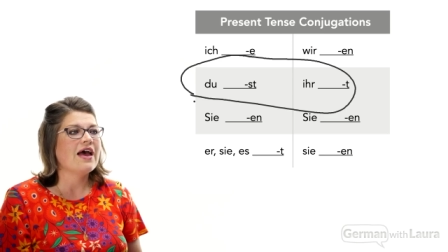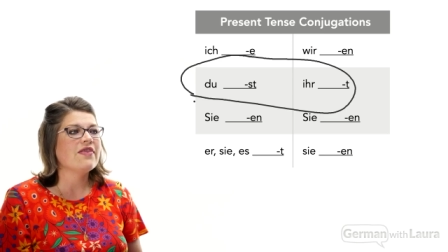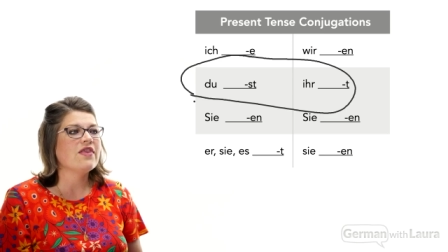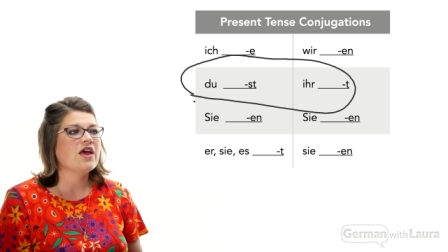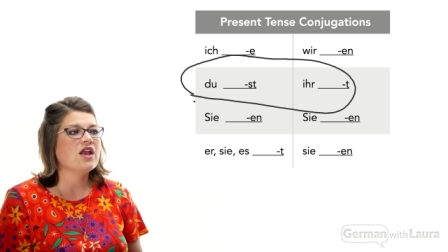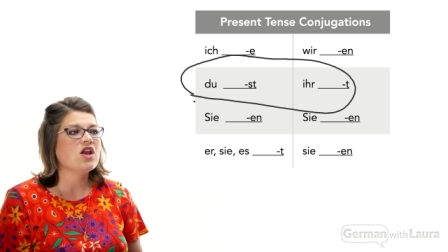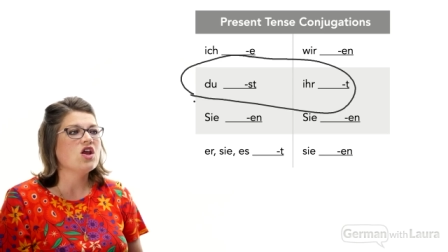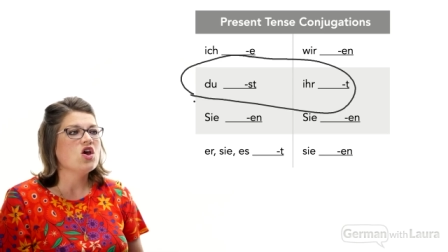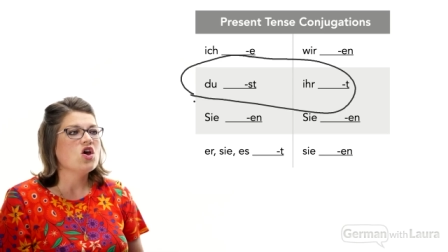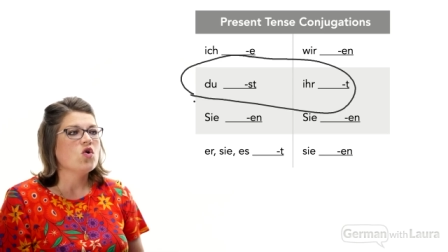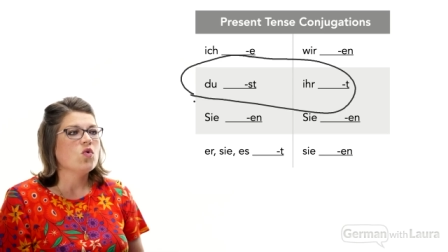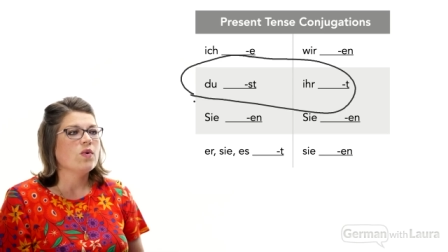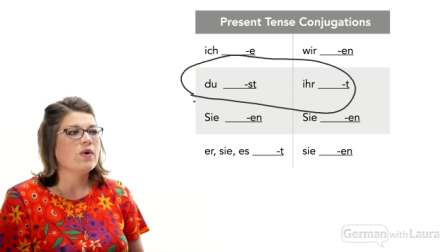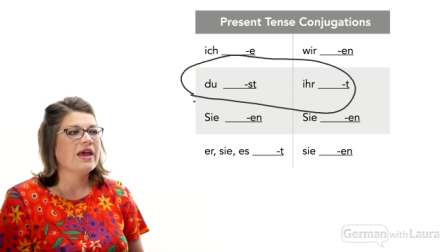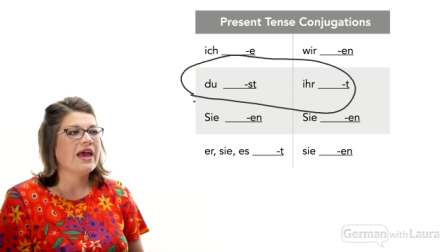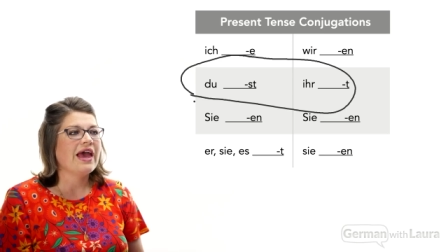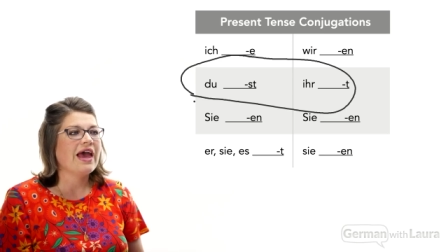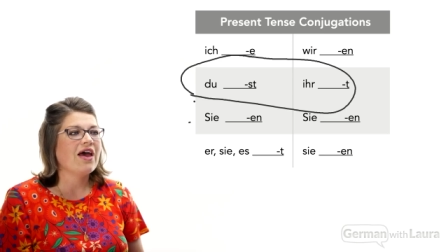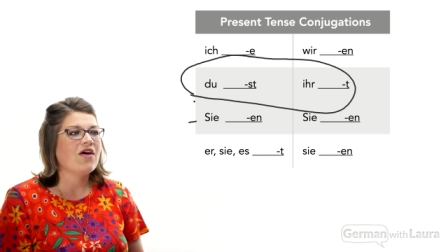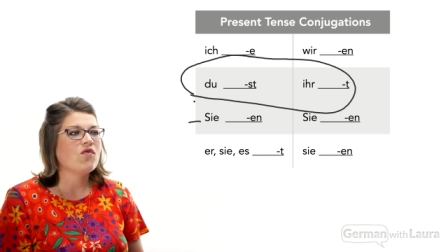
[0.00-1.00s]
And then
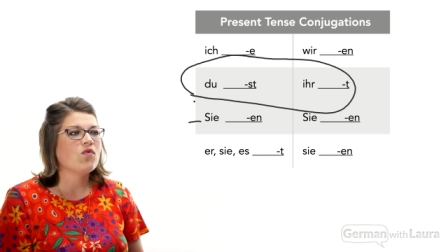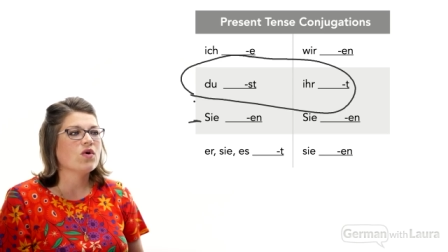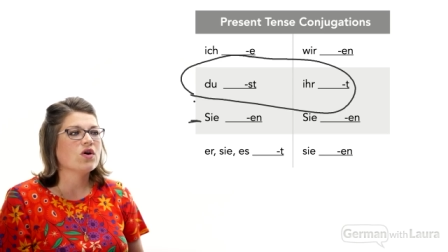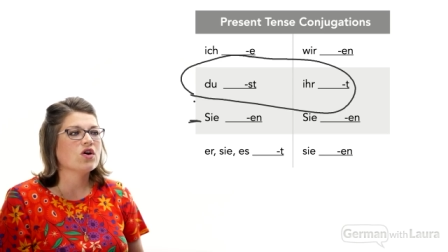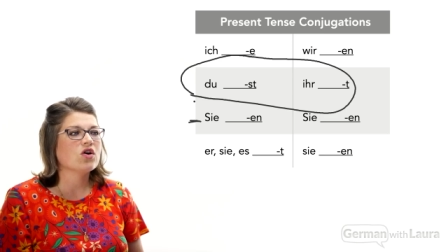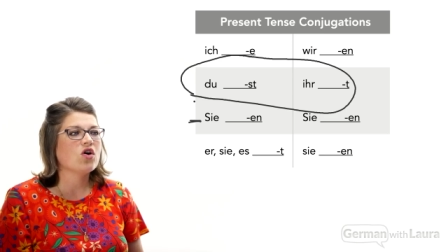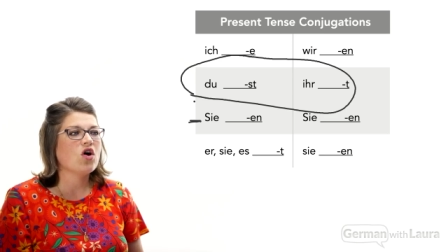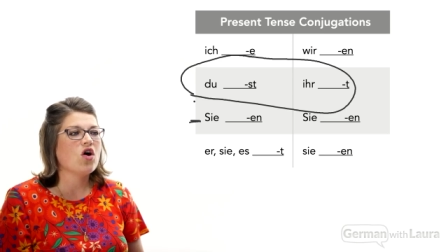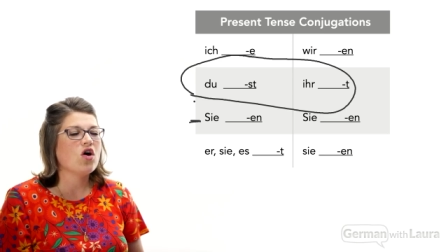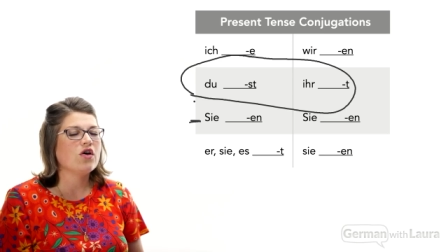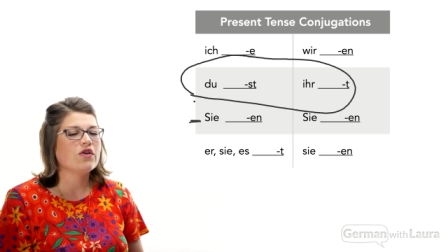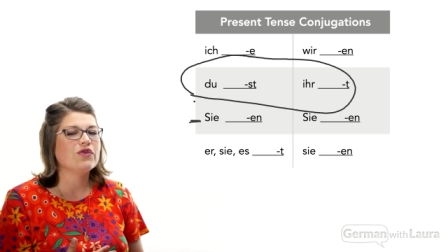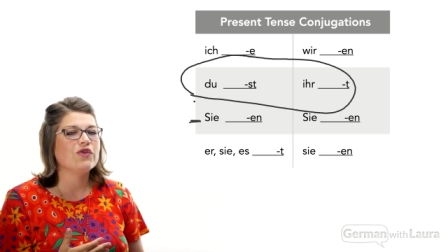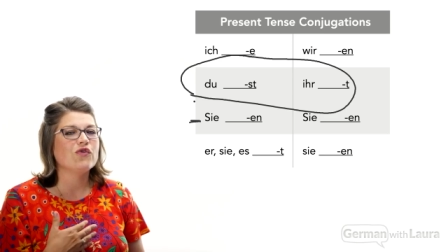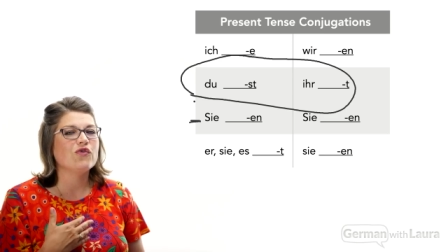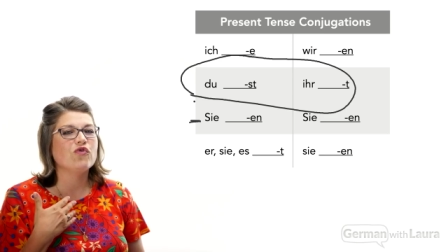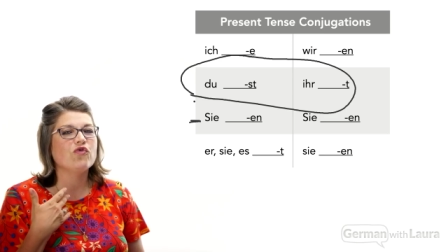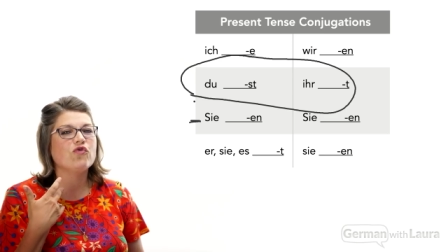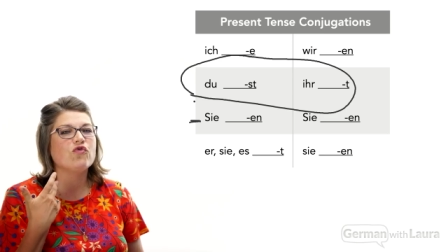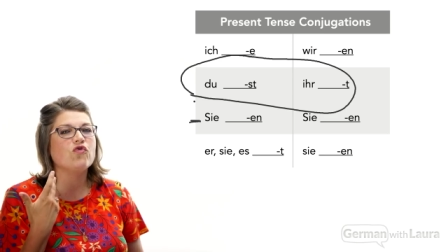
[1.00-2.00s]
we have what are called
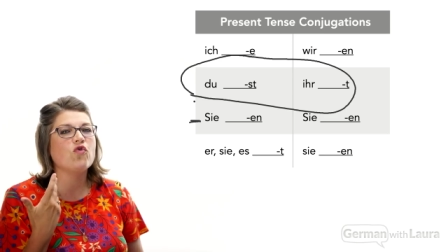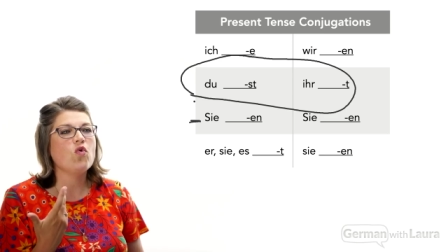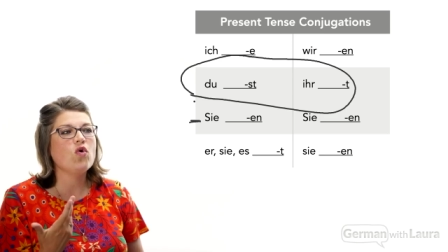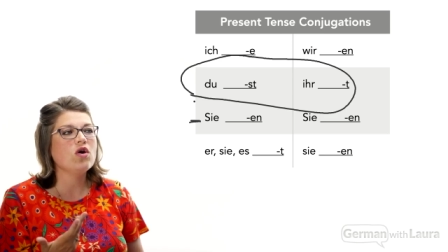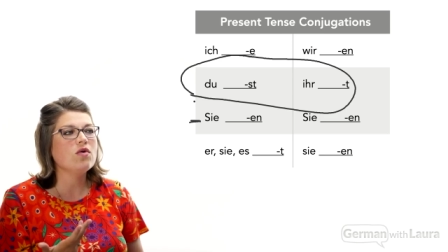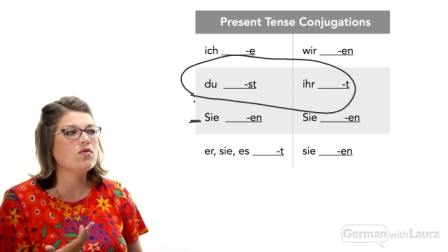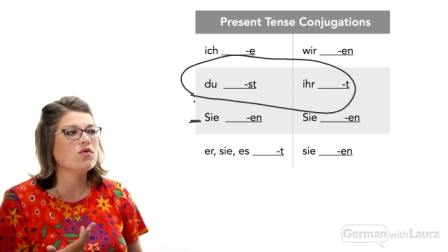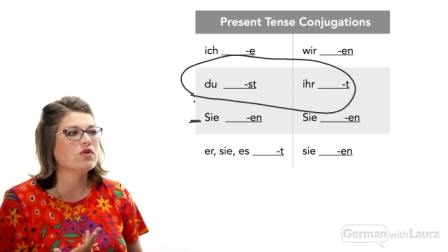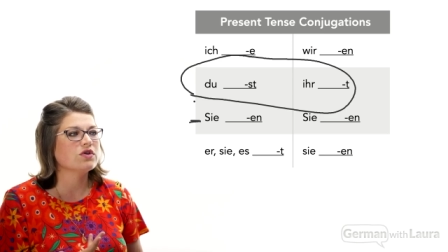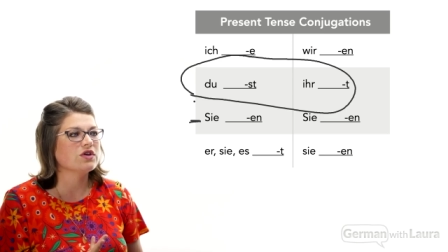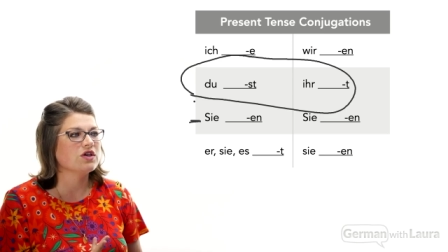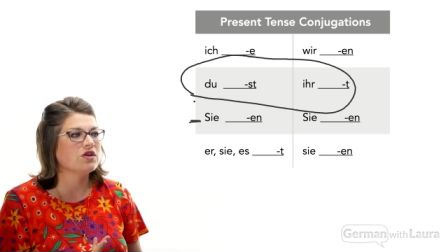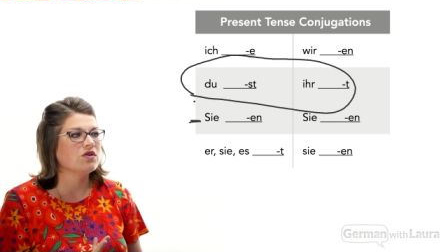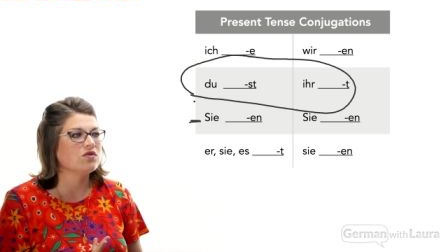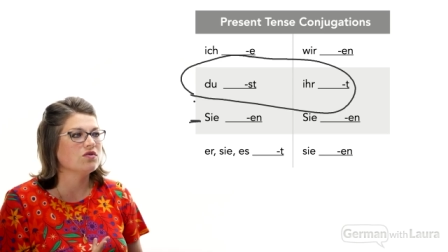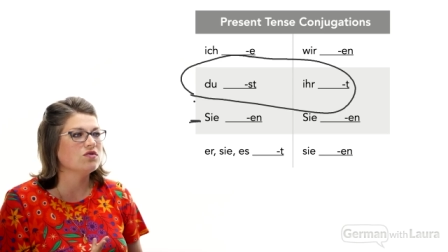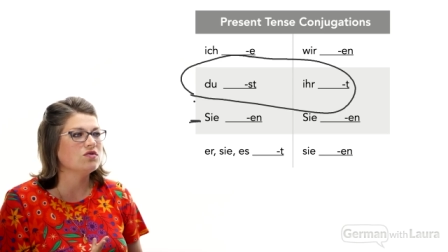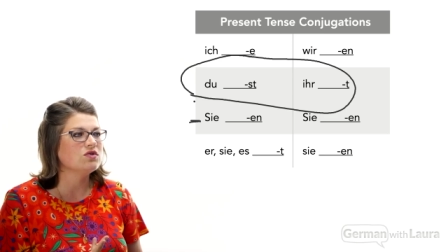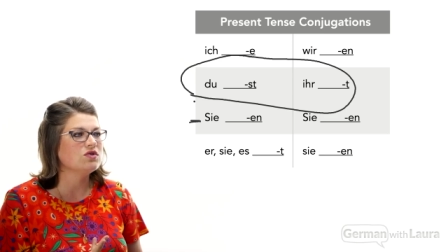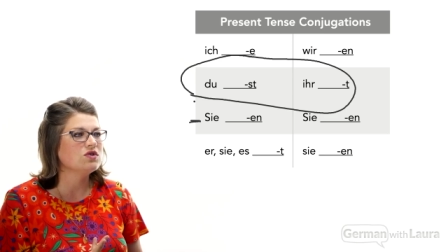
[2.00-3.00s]
the formal
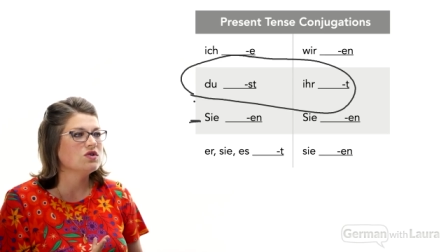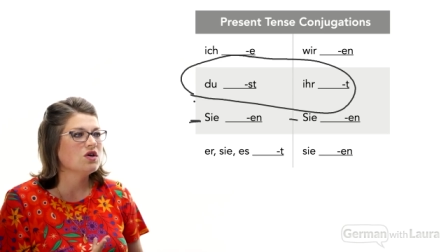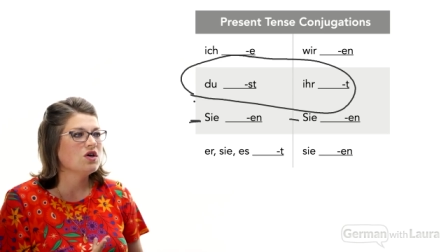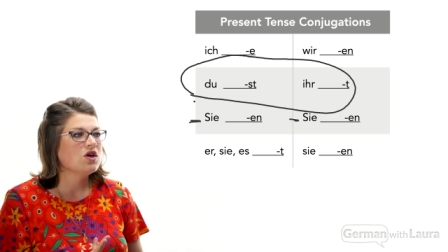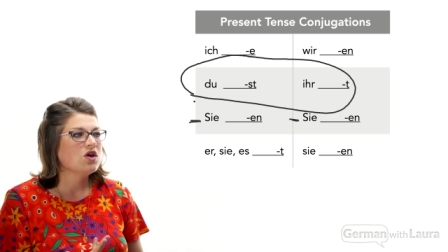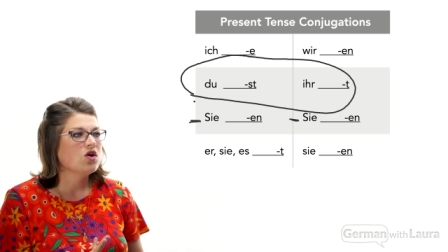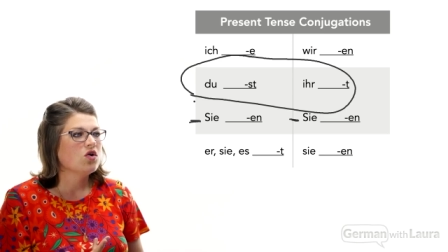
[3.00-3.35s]
yous,